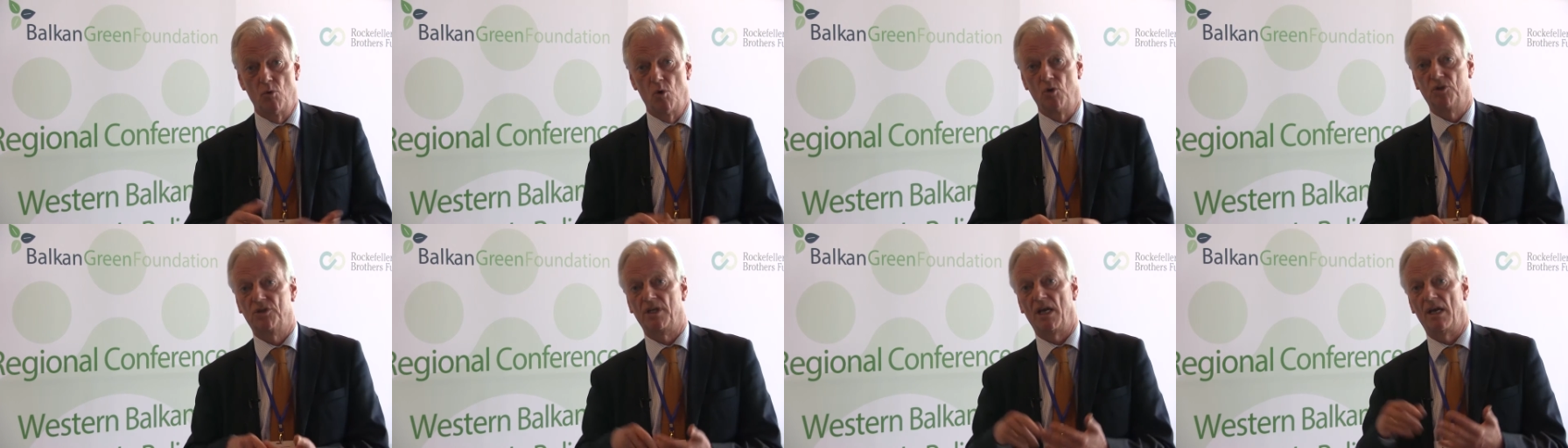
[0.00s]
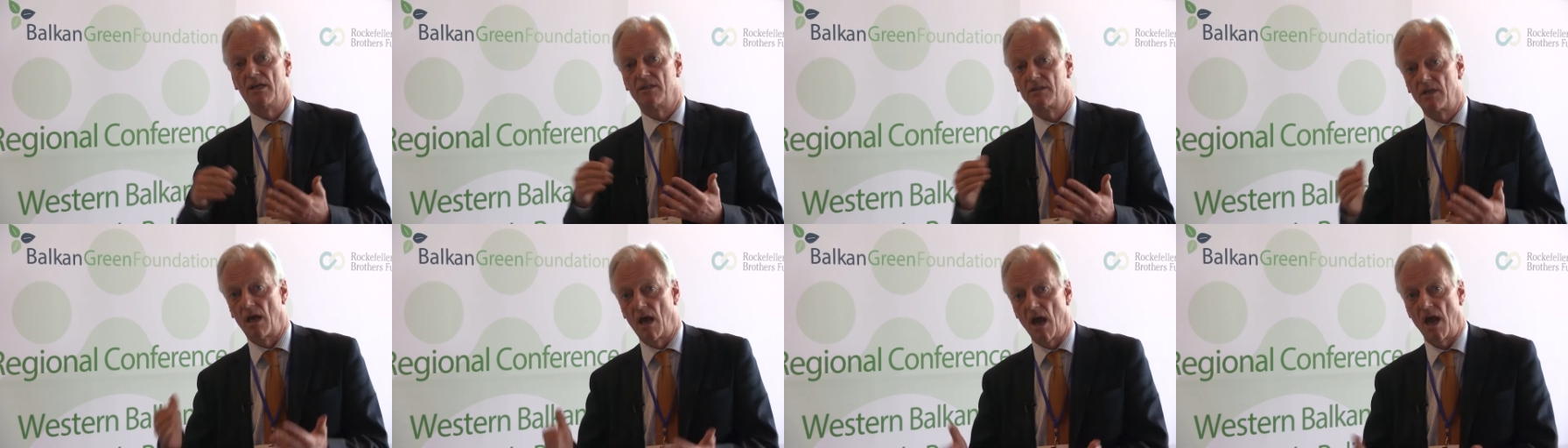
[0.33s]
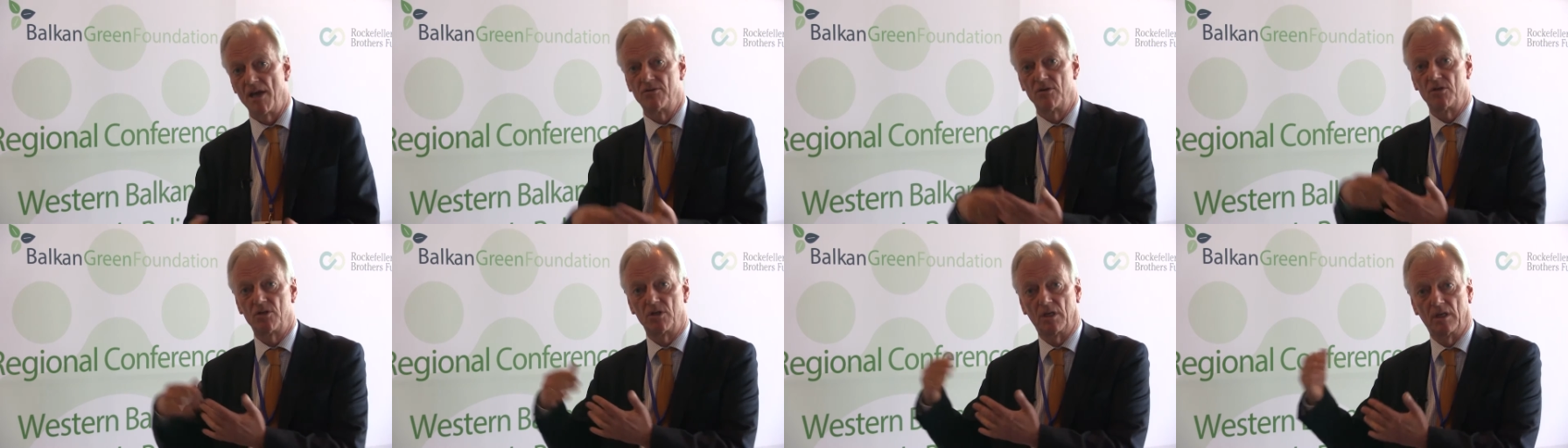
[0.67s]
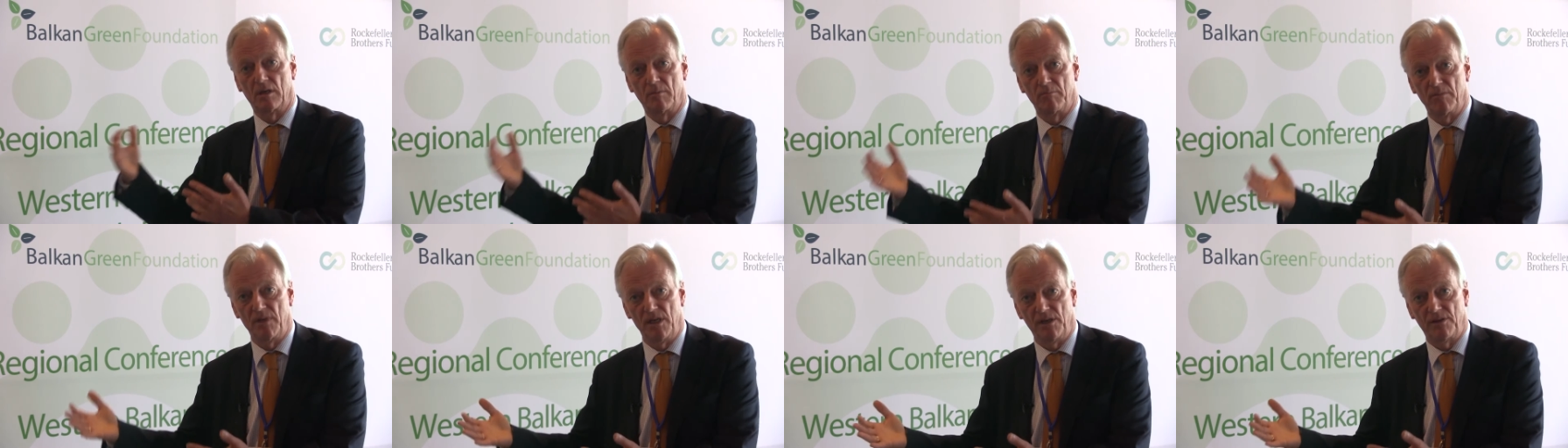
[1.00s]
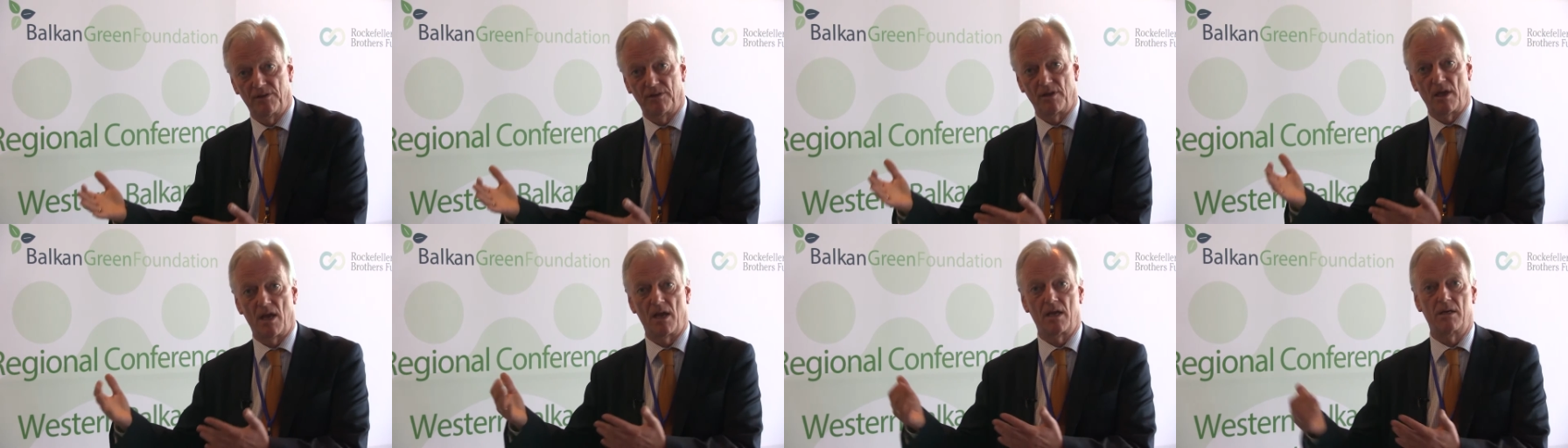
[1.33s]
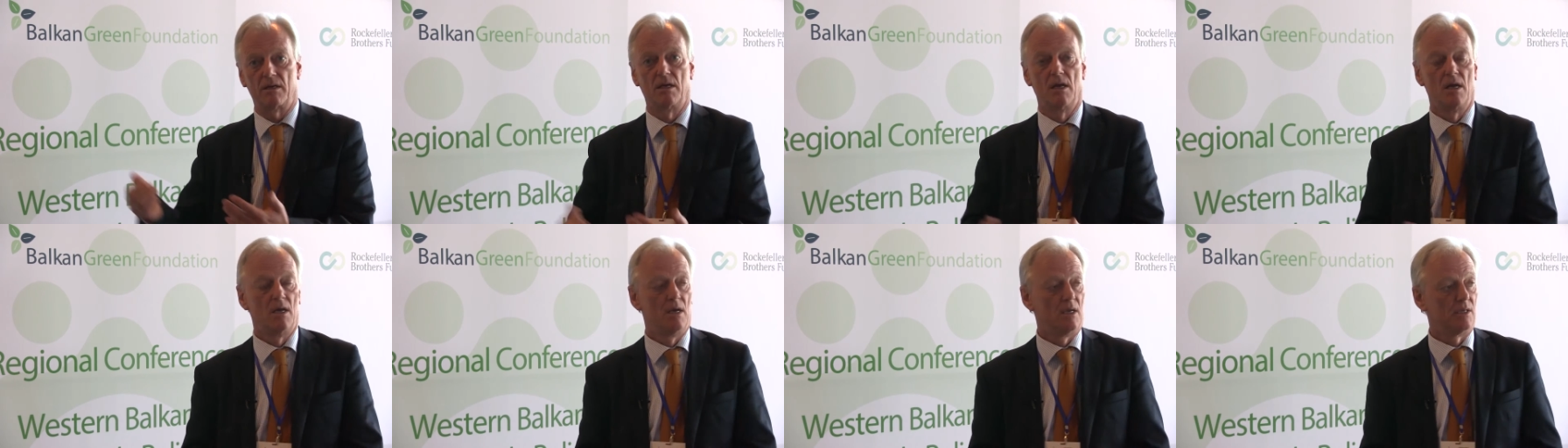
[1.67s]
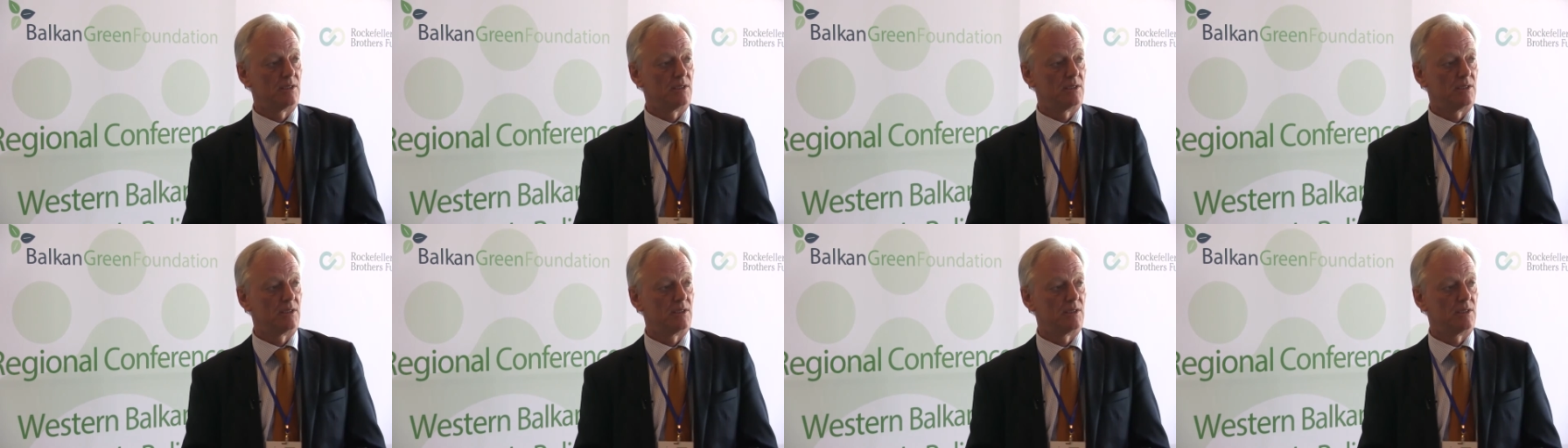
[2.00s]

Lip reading: water into hydrogen and methane.